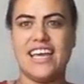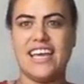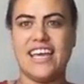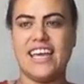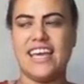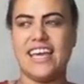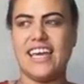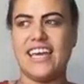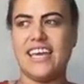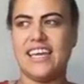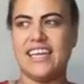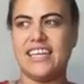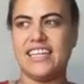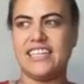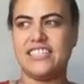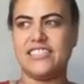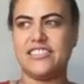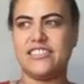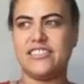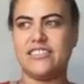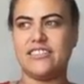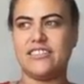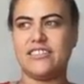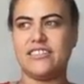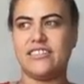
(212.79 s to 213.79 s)

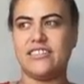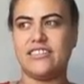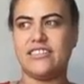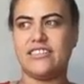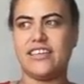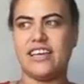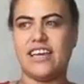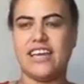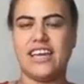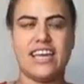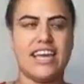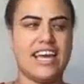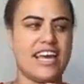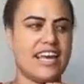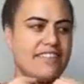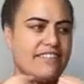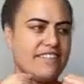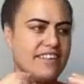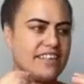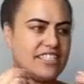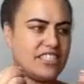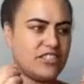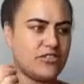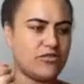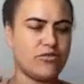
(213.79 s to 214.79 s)
and they had
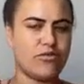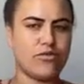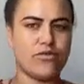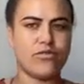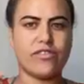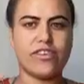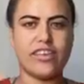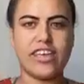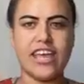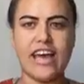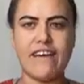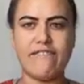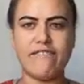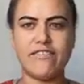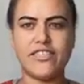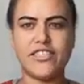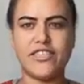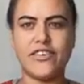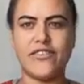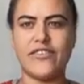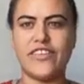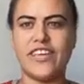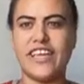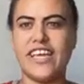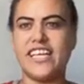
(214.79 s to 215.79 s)
these little cuffs
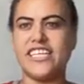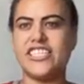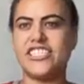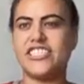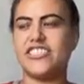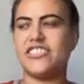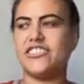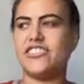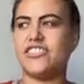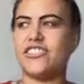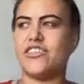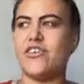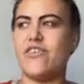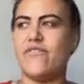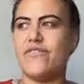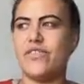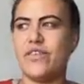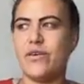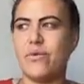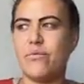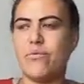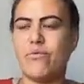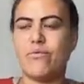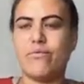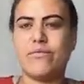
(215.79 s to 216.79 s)
on the edges of
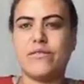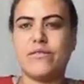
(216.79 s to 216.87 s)
their